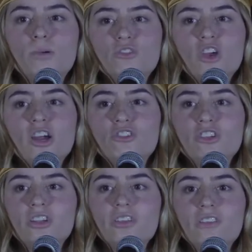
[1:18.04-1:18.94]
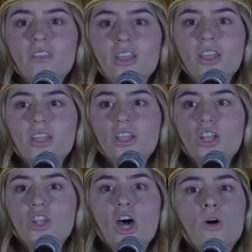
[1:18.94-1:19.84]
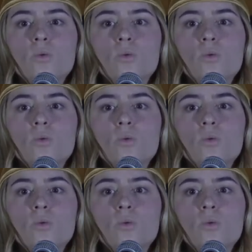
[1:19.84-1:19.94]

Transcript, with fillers: But, Chargers, not